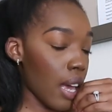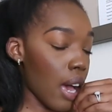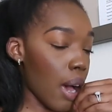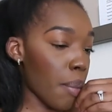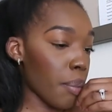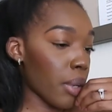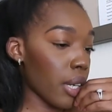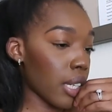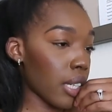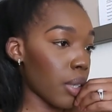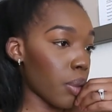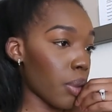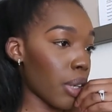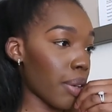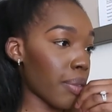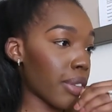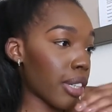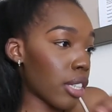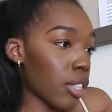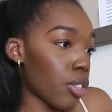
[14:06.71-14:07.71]
I'm gonna, what
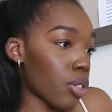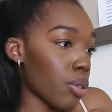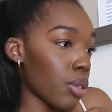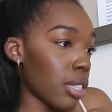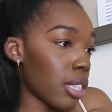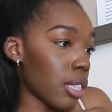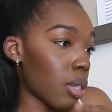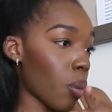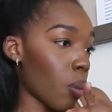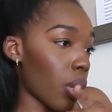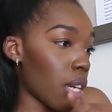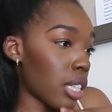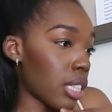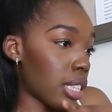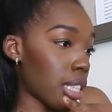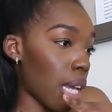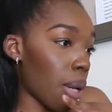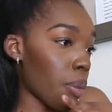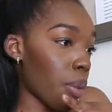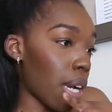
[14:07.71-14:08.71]
I'm gonna do is the way,
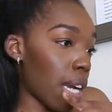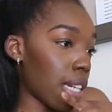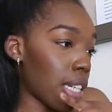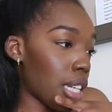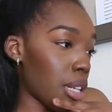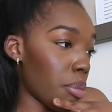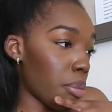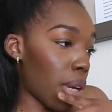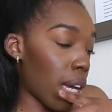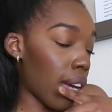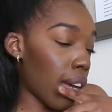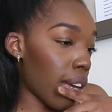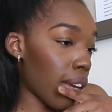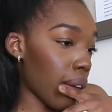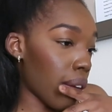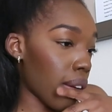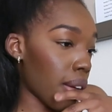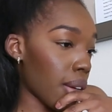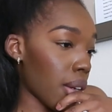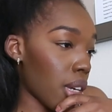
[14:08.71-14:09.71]
same way I did
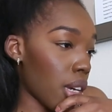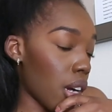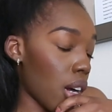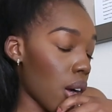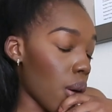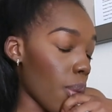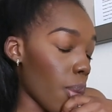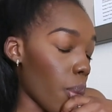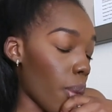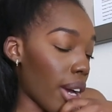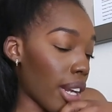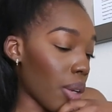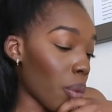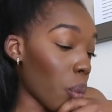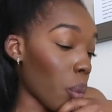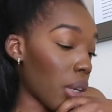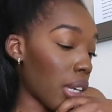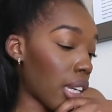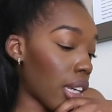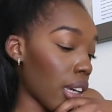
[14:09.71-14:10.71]
my um,
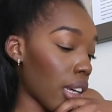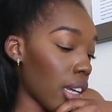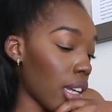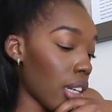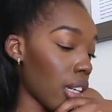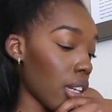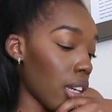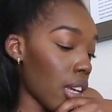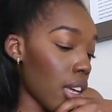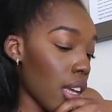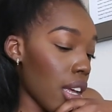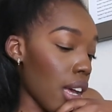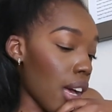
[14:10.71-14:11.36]
wedding weekend,